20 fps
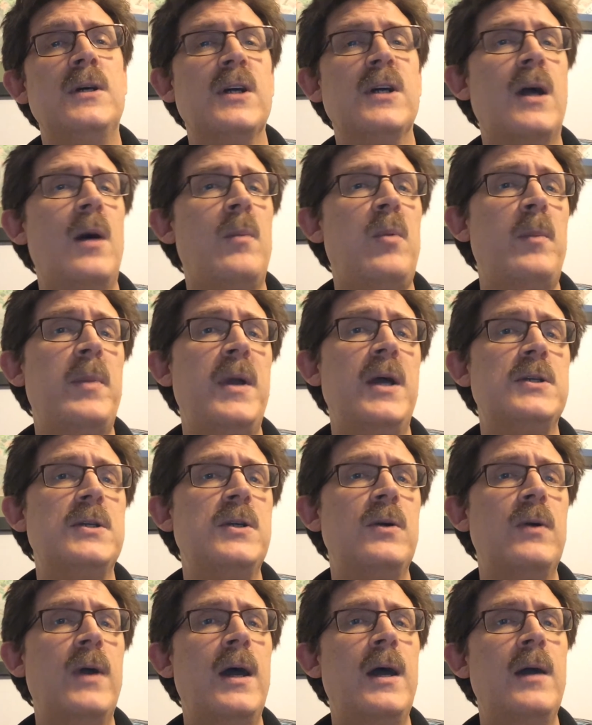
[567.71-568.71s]
a couple
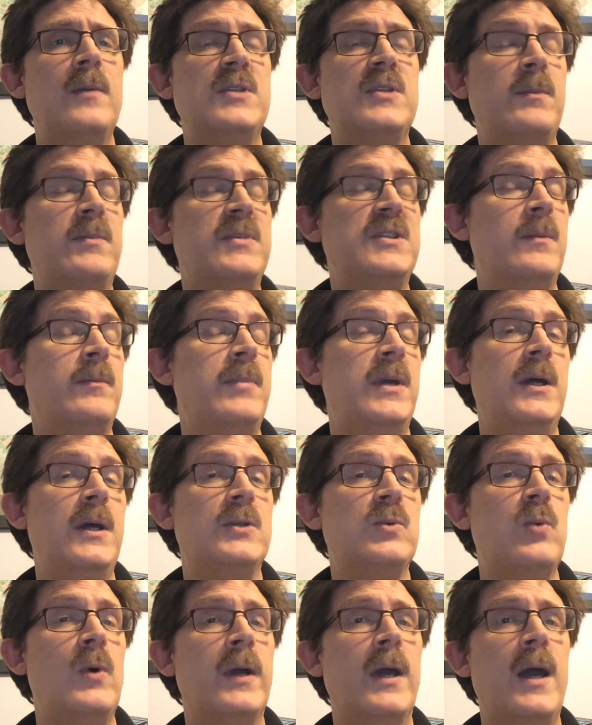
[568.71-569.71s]
PS2 games, and some
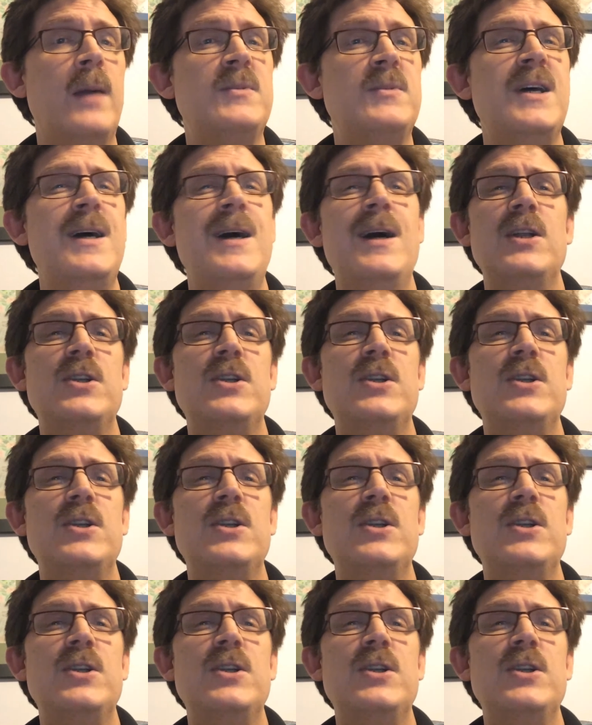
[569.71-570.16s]
PS1 games.